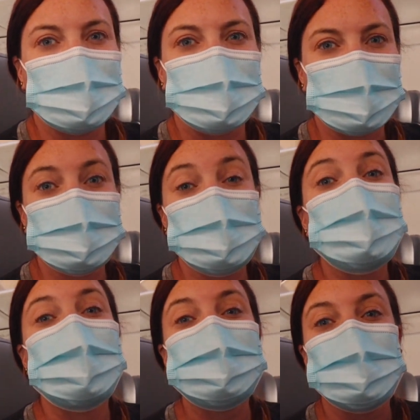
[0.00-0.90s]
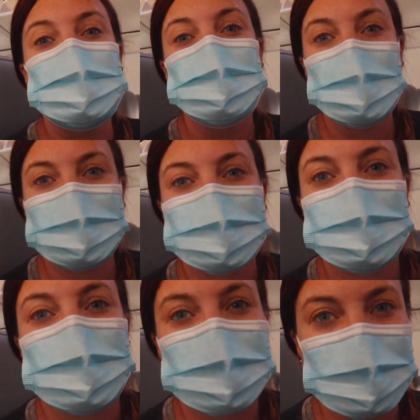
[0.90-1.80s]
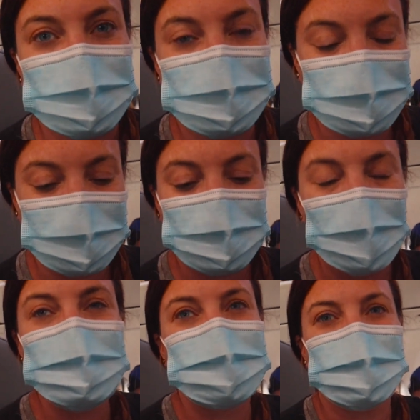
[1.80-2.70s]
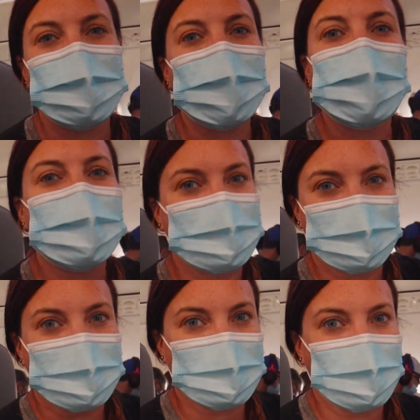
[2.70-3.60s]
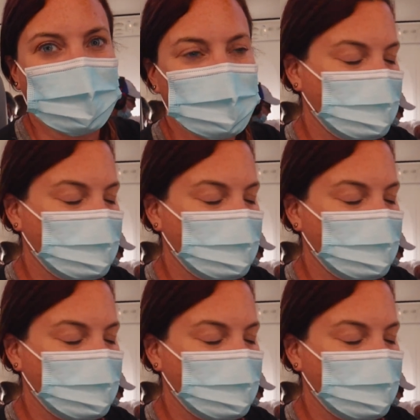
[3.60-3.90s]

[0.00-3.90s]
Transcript: we are going to do, and we've actually been doing this for years, is wipe down everything,